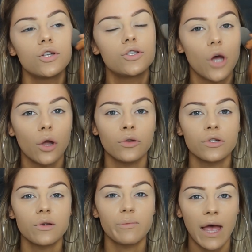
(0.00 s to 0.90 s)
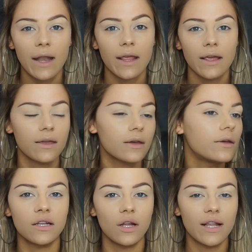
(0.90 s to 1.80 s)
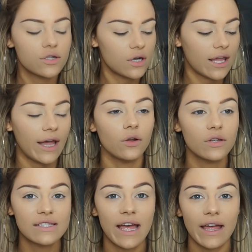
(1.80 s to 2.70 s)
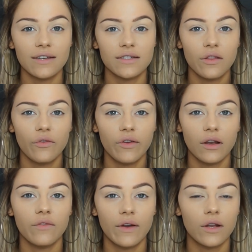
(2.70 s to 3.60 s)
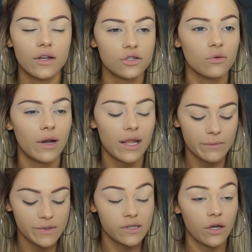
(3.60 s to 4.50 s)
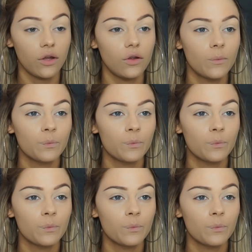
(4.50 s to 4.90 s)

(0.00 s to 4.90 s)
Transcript: Don't panic. And I literally cannot stand the feel of foundation on my lips, so